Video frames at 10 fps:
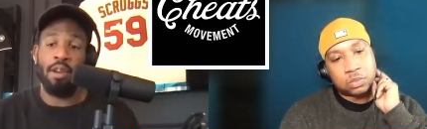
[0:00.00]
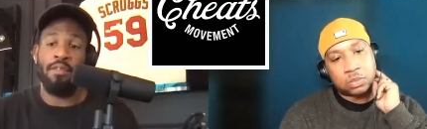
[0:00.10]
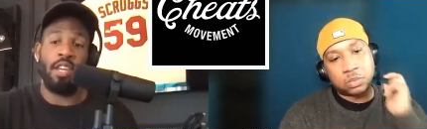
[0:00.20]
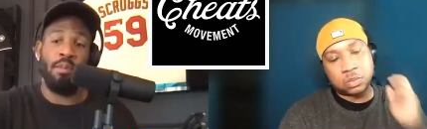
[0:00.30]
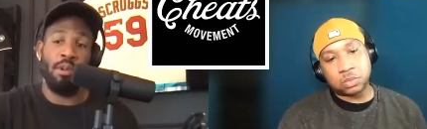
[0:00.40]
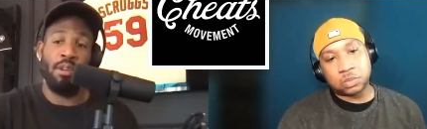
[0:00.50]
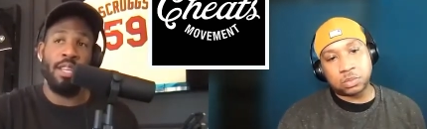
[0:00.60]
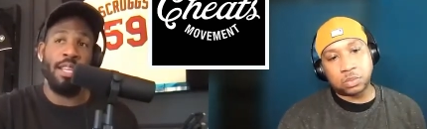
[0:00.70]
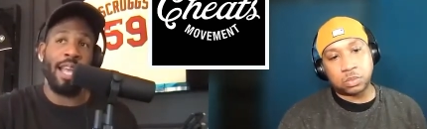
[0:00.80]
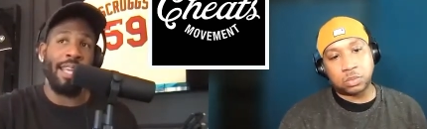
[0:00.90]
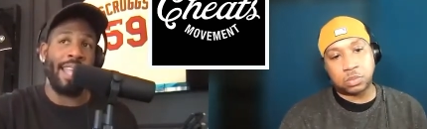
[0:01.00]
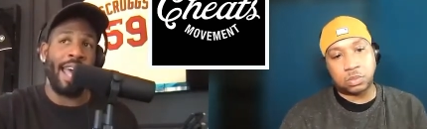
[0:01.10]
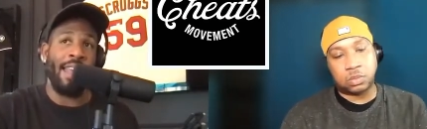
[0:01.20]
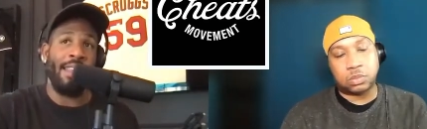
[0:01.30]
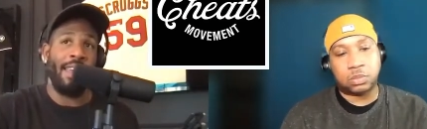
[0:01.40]
Speaker 1: of a community like
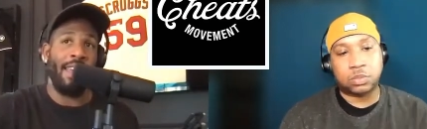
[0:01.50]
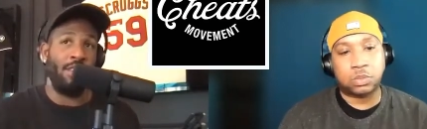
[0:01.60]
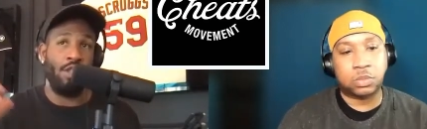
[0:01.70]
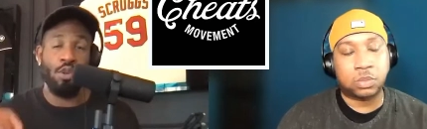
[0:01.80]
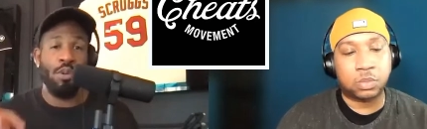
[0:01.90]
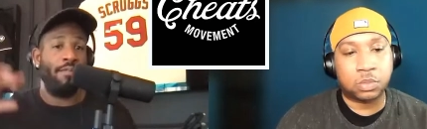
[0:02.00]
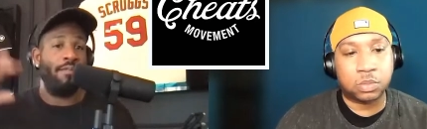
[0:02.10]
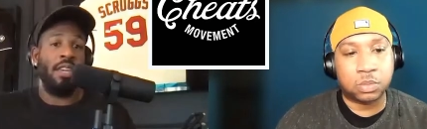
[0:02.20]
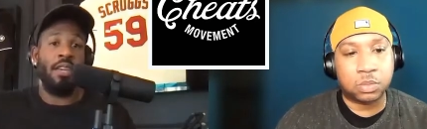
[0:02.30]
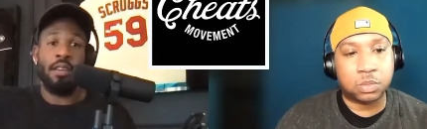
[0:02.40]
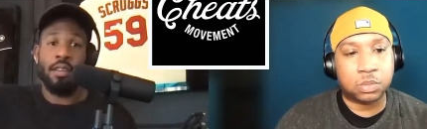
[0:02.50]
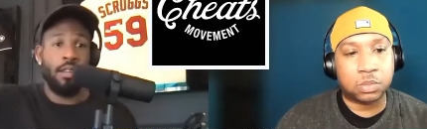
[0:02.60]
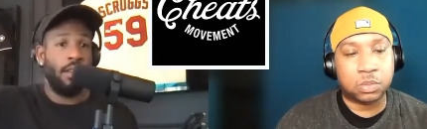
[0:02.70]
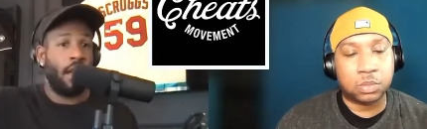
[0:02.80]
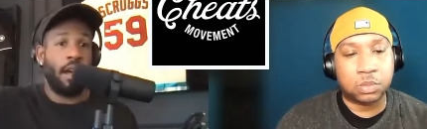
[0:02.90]
that and do it via
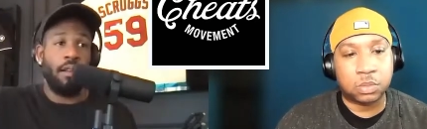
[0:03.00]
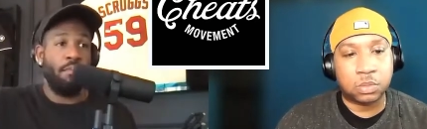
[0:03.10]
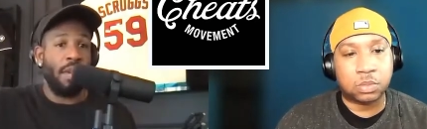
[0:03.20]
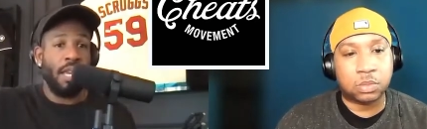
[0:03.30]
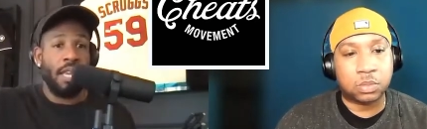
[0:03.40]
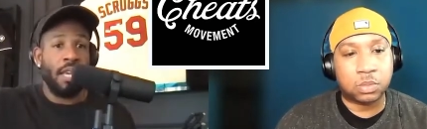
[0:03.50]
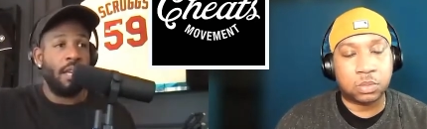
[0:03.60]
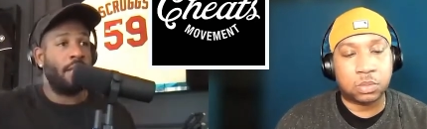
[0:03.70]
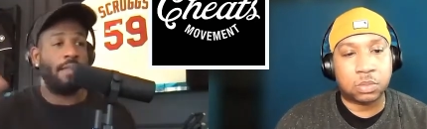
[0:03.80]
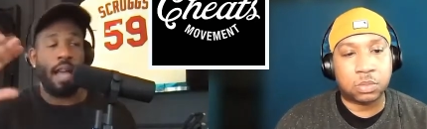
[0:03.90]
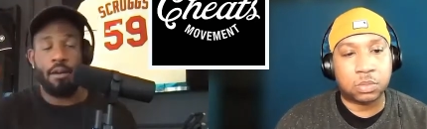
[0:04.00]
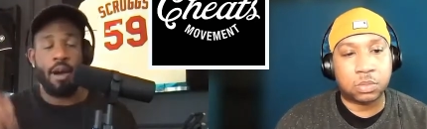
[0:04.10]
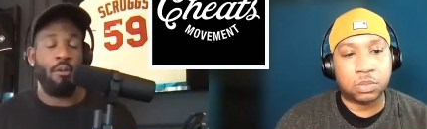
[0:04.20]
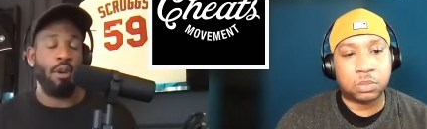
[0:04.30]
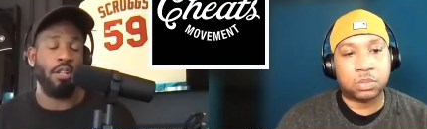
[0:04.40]
media, I, I
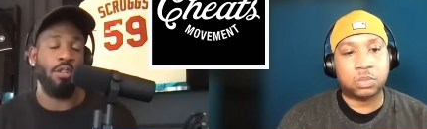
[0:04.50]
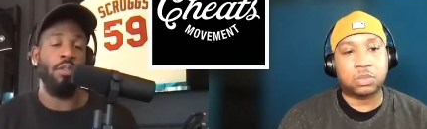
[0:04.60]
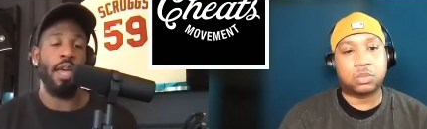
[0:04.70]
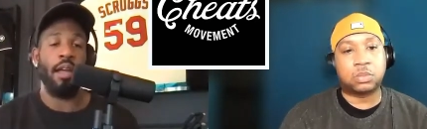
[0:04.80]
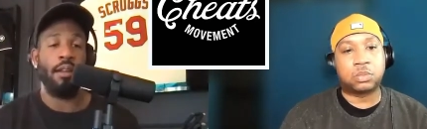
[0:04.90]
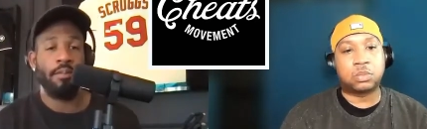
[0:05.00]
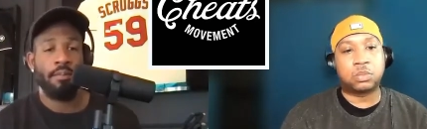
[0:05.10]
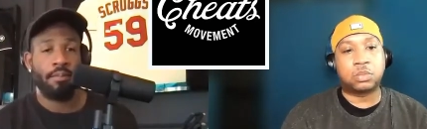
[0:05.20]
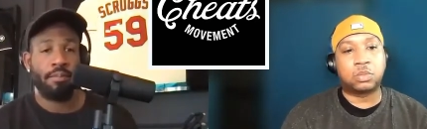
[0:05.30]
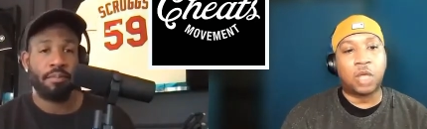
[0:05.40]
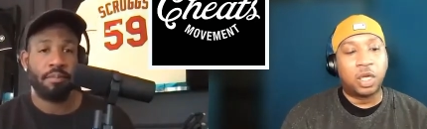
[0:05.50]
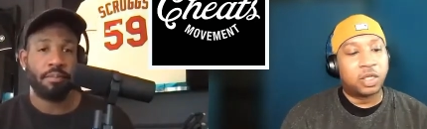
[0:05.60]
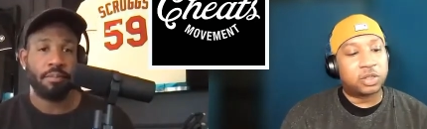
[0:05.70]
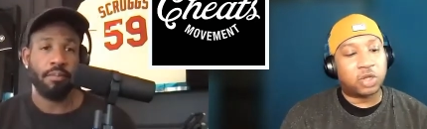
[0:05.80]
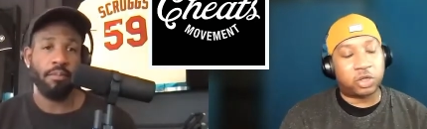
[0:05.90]
want to do that.
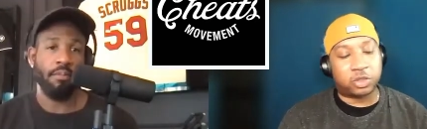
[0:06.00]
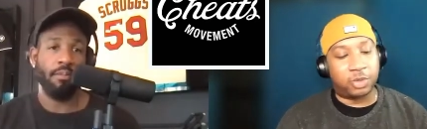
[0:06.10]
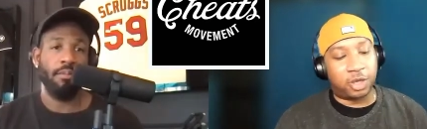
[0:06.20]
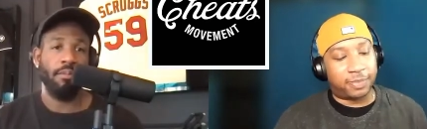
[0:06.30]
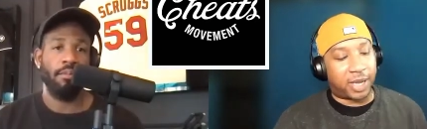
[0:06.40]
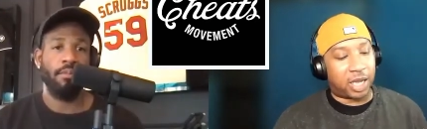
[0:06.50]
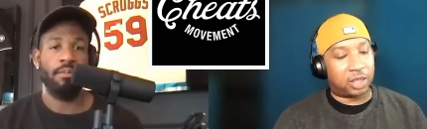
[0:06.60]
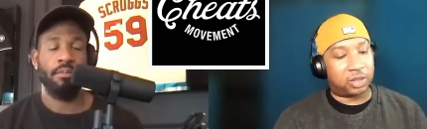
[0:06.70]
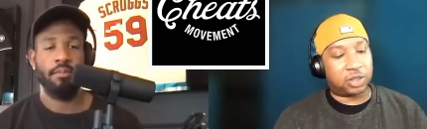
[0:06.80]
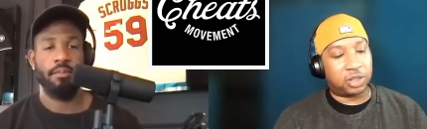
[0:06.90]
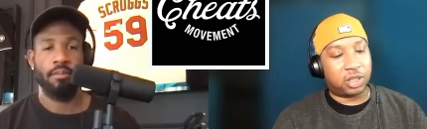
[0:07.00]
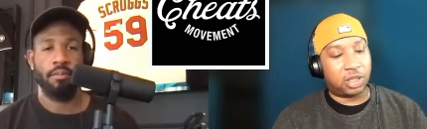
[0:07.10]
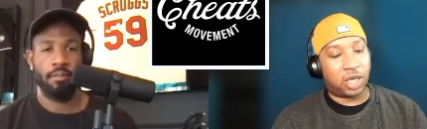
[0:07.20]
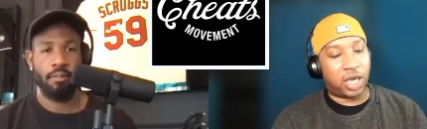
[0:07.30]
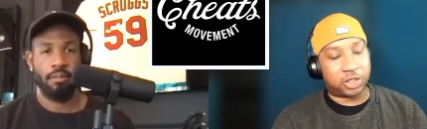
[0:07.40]
Speaker 2: Talk to me about
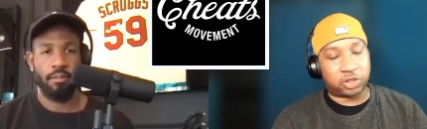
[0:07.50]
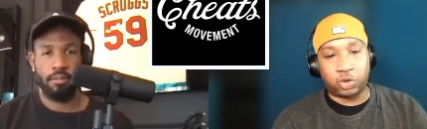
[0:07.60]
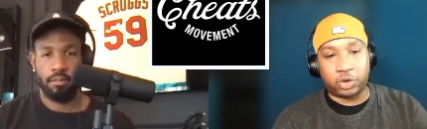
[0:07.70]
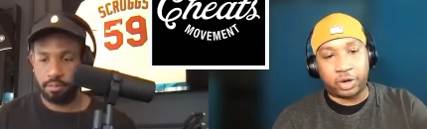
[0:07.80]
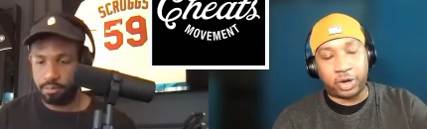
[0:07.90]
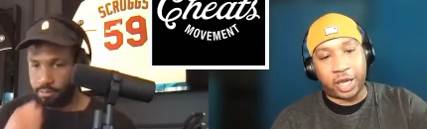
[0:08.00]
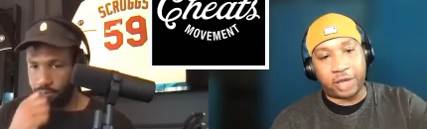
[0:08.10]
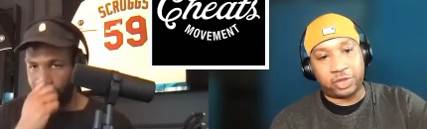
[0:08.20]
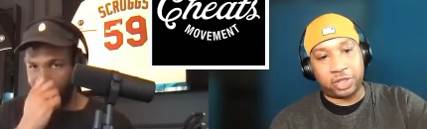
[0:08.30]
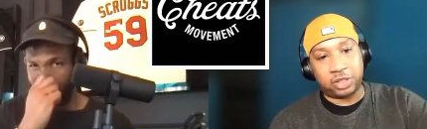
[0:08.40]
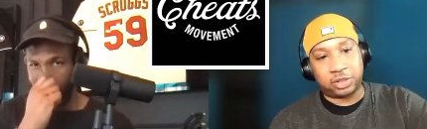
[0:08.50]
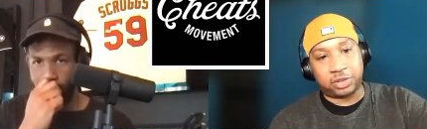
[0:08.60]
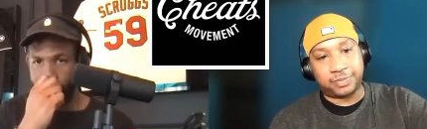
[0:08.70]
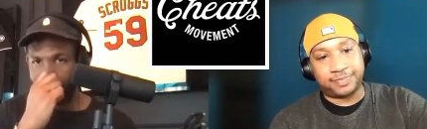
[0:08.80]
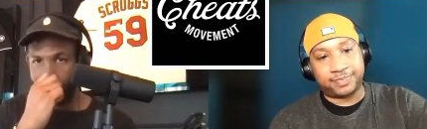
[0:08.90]
extraordinary
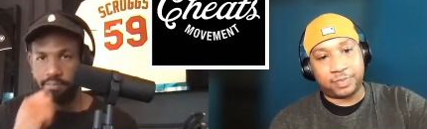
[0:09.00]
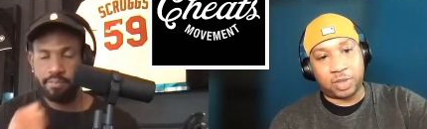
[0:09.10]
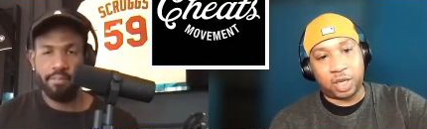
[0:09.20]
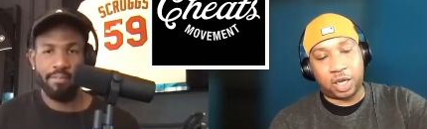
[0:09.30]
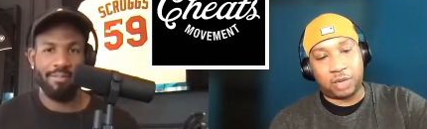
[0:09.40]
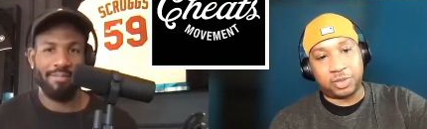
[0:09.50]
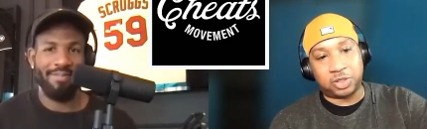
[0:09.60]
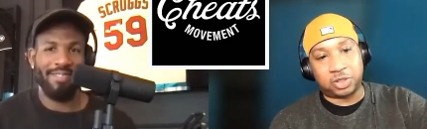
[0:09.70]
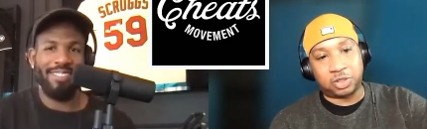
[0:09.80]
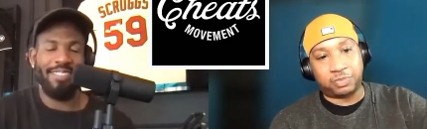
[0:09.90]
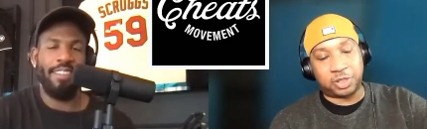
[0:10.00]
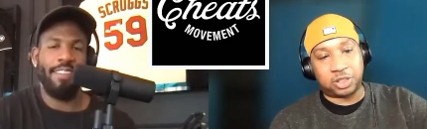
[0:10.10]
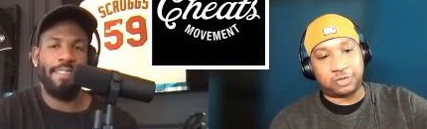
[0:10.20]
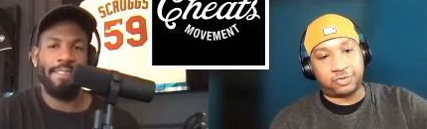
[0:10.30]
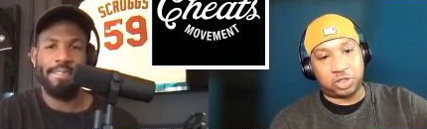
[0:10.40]
athletes. Um, this is your
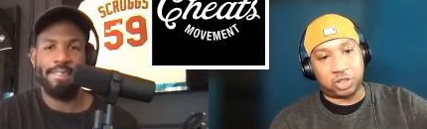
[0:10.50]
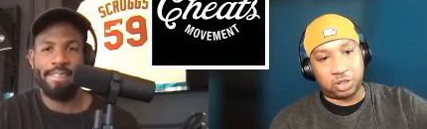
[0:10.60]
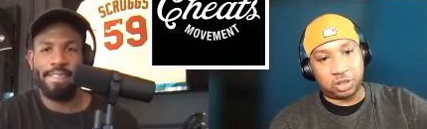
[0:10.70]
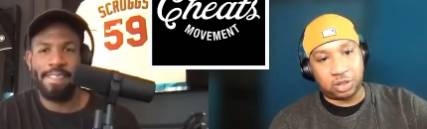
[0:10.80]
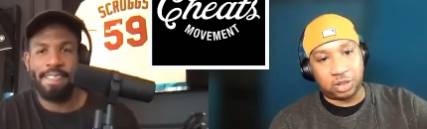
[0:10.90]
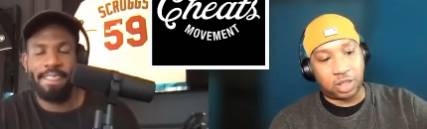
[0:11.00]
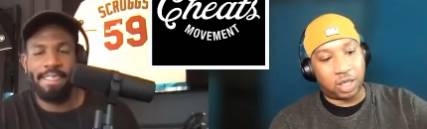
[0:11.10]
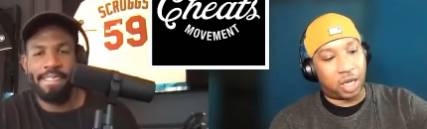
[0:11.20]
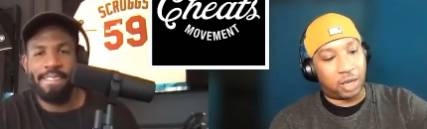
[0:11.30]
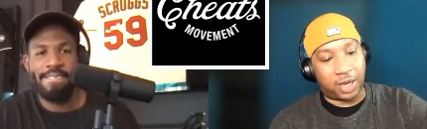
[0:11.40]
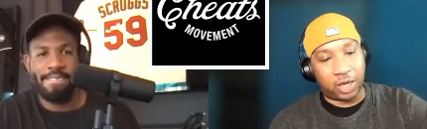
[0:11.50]
business venture. Um, I